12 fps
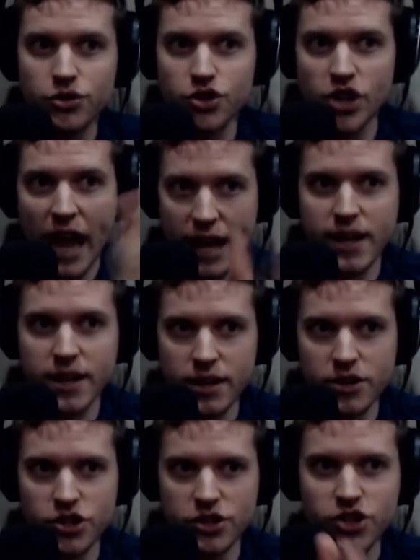
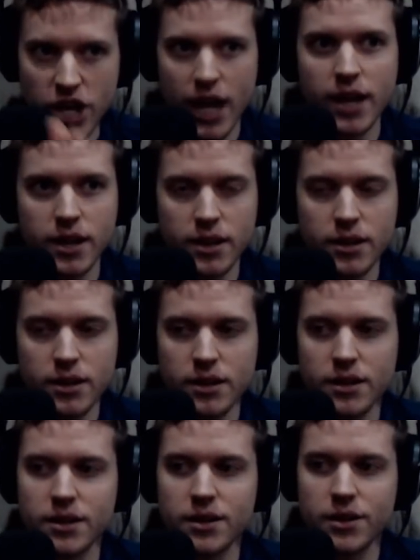Just Jack.
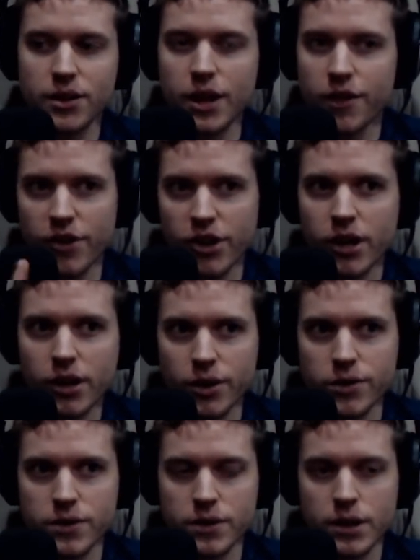They're very
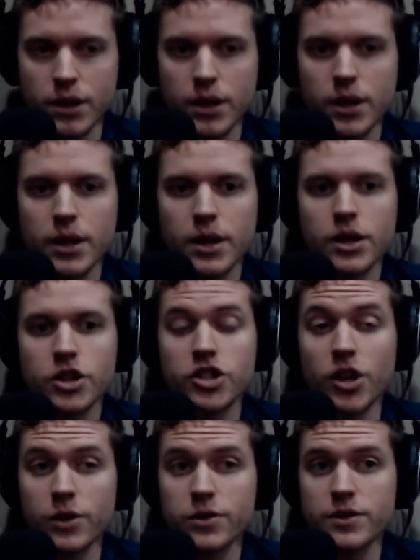close.
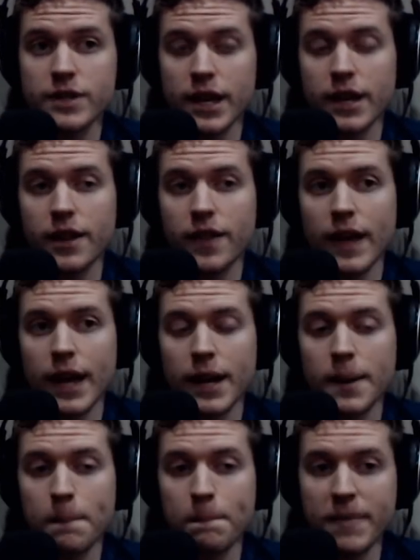She also said
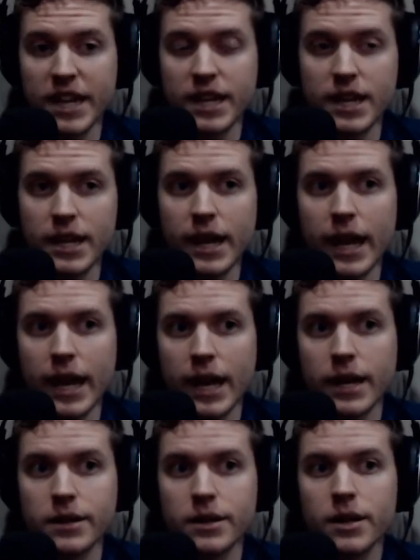that Mickey
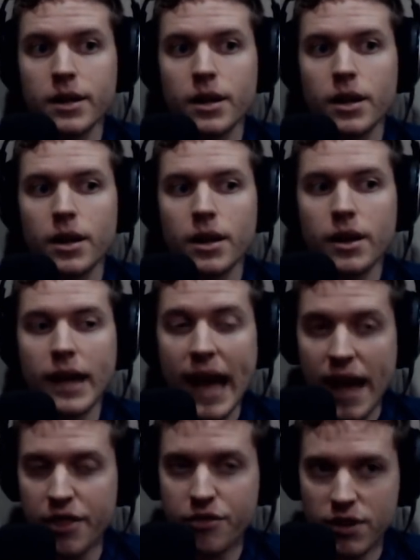and
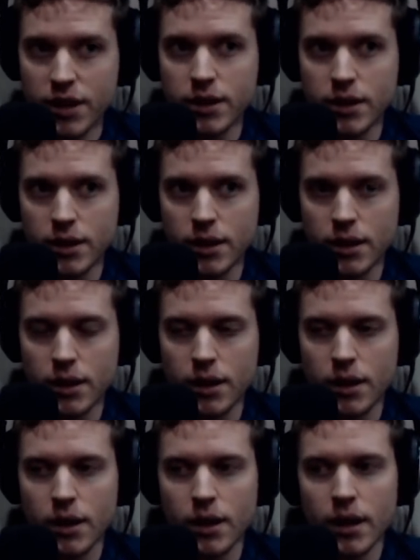Catherine
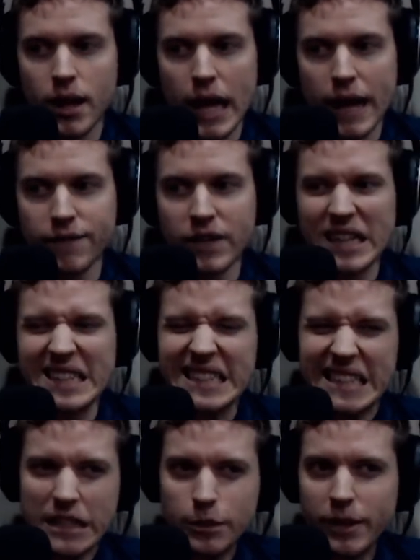have a
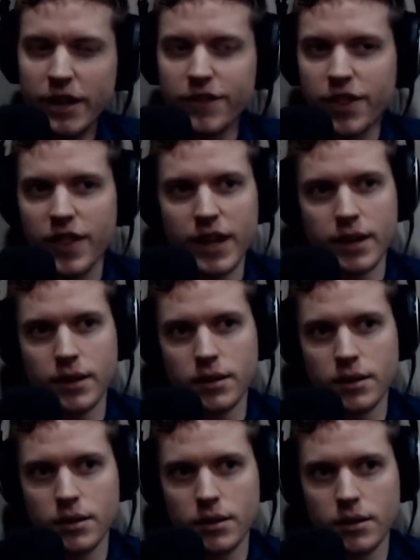little bit of a thing.
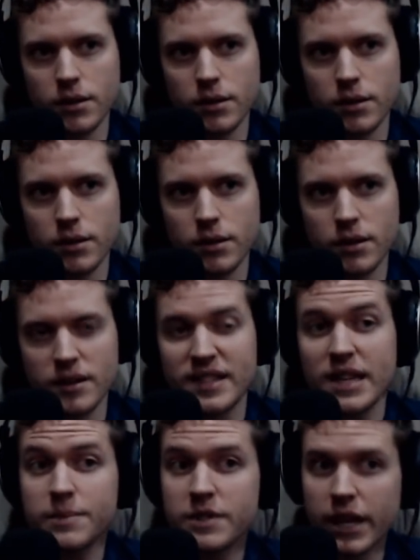
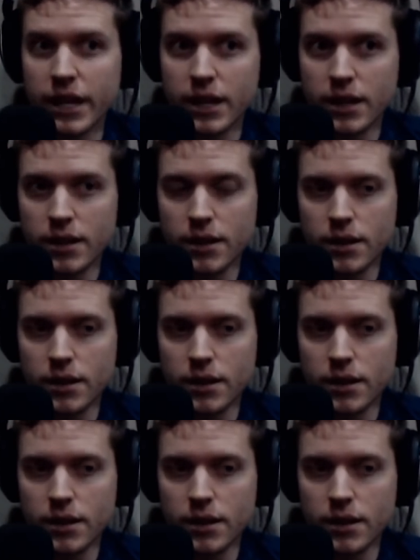Seems like it.